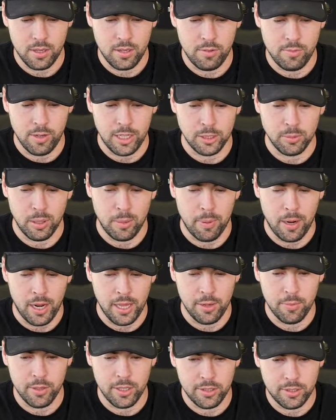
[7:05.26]
Raspberry Pi
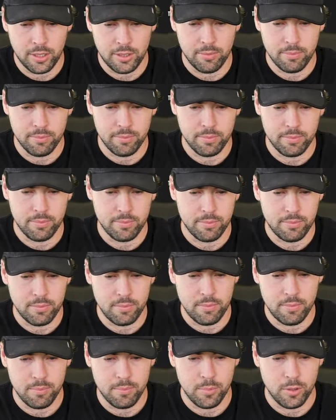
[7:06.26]
that we're using.
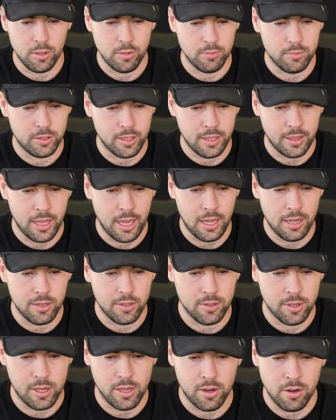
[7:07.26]
Boom, set that.
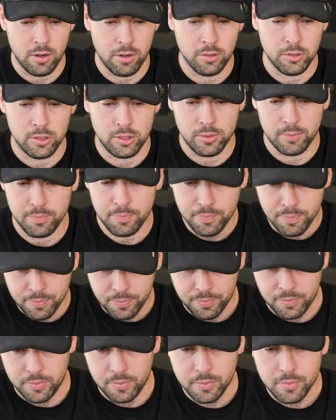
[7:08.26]
Okay, rhosts
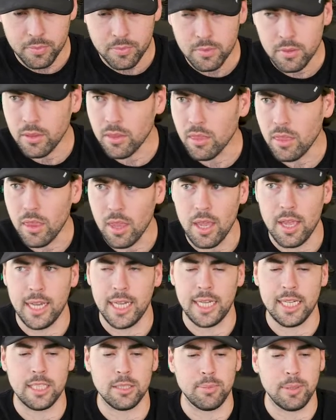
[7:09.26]

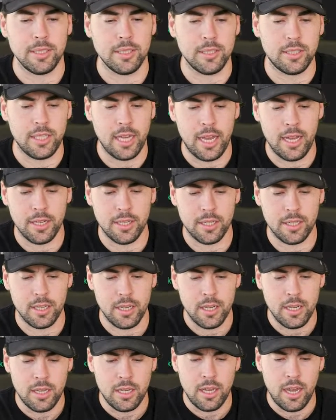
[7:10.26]
has been set.
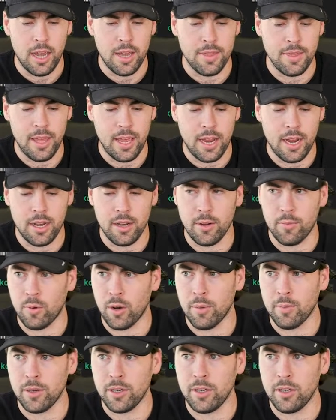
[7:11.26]
And then what
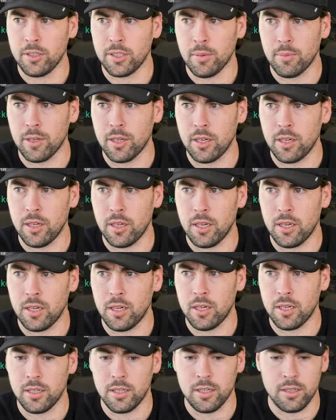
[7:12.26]
I'm gonna do is I'm
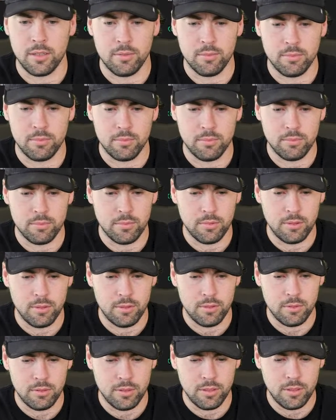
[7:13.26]
gonna,
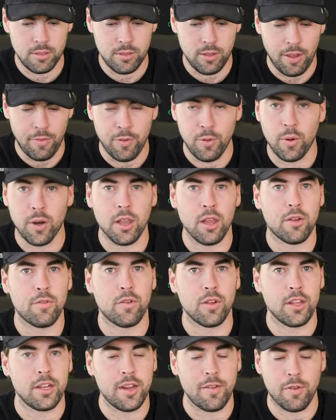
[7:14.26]
if you wanna look
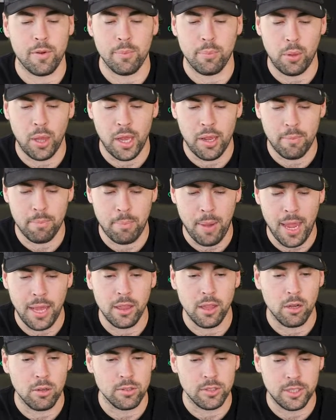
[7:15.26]
for the different
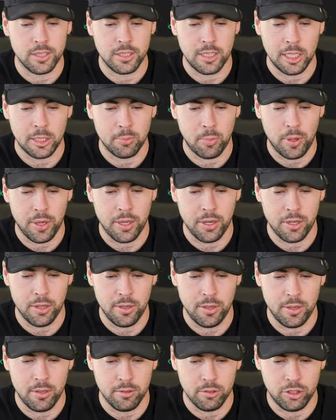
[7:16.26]
payloads this exploit can do,
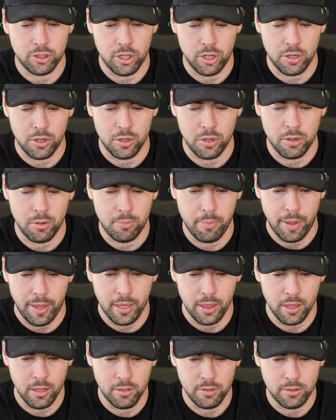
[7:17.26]
you do show
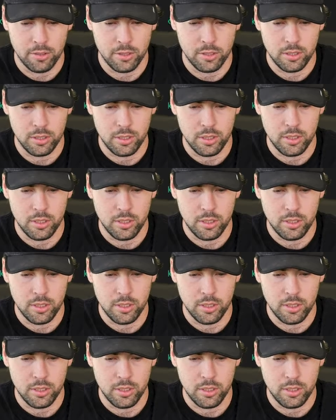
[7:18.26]
payloads.